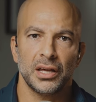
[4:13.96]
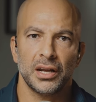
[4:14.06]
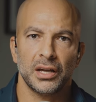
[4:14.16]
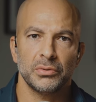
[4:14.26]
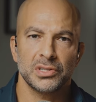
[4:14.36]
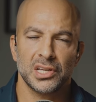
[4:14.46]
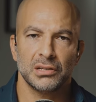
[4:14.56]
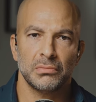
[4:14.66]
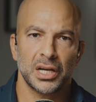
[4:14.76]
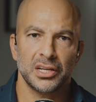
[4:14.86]
and I would say
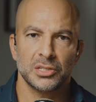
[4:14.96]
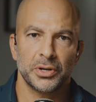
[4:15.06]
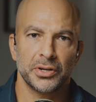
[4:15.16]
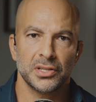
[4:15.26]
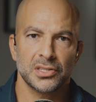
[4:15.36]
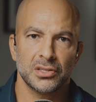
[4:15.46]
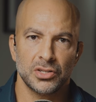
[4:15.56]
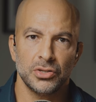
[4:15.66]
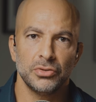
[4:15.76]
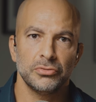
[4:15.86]
in my experience, the
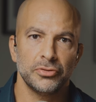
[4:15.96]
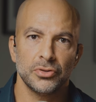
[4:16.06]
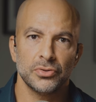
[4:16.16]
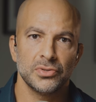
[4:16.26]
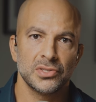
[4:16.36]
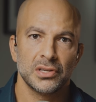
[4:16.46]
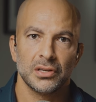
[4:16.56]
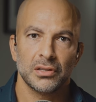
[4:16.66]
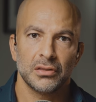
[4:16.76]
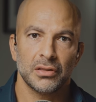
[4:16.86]
two foods
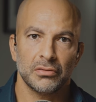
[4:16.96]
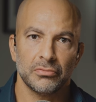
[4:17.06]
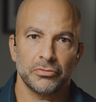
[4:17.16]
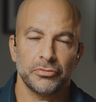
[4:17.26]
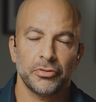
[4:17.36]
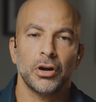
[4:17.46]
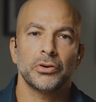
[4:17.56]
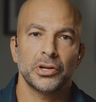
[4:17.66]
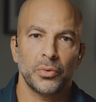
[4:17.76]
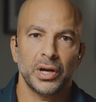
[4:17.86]
that far
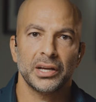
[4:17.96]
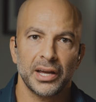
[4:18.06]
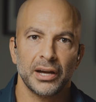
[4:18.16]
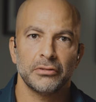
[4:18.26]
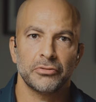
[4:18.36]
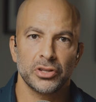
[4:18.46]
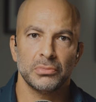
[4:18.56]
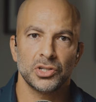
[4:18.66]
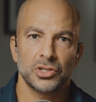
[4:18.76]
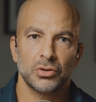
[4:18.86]
and away account for the
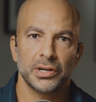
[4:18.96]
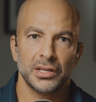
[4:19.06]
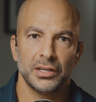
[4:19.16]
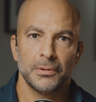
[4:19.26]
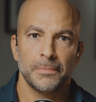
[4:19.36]
majority